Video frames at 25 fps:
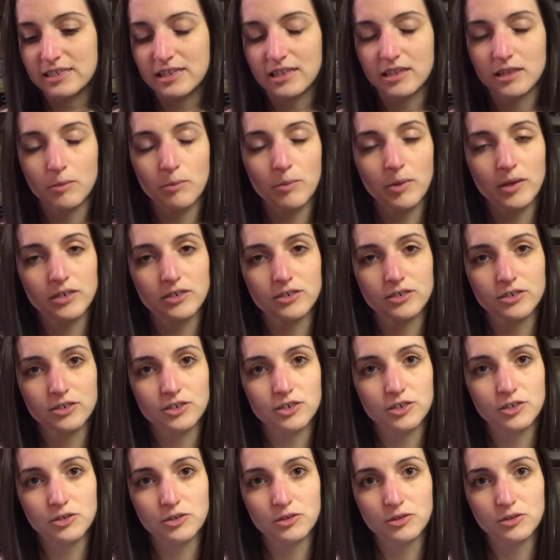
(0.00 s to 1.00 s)
sent the picture
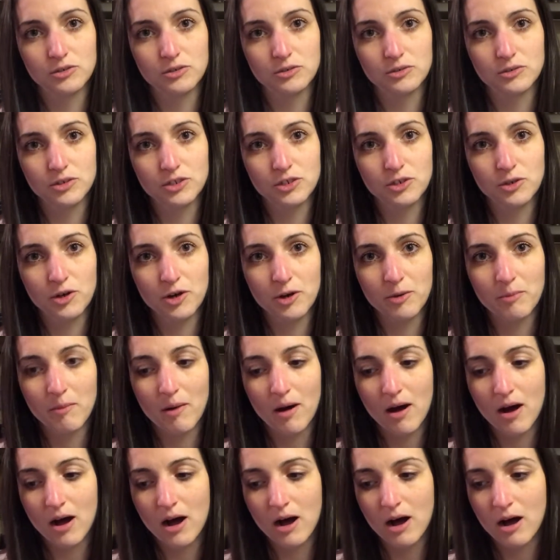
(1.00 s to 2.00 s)
to her
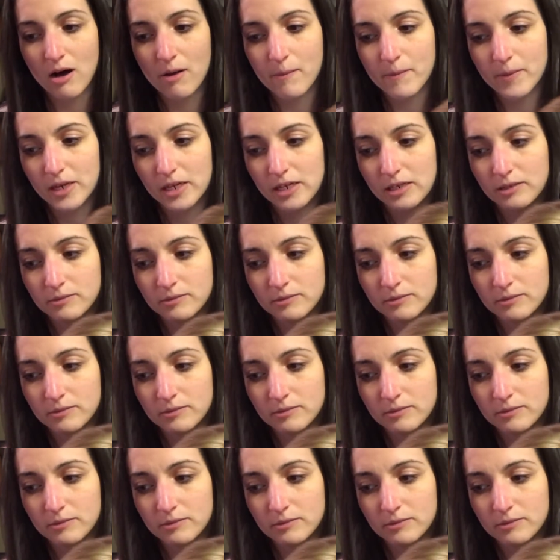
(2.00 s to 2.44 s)
mom